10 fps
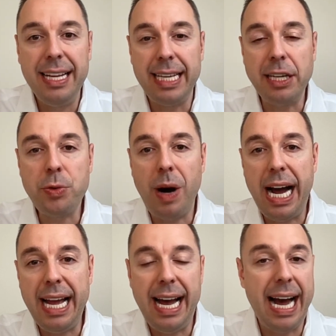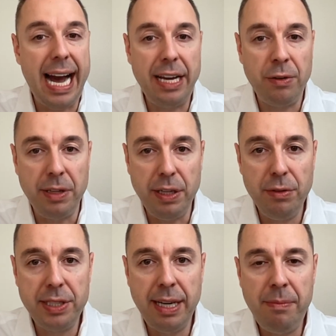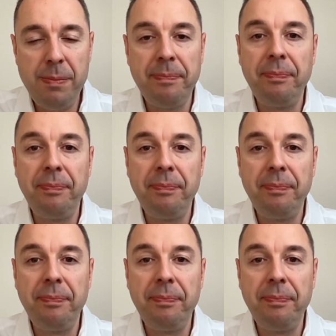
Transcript: That's why I don't use them.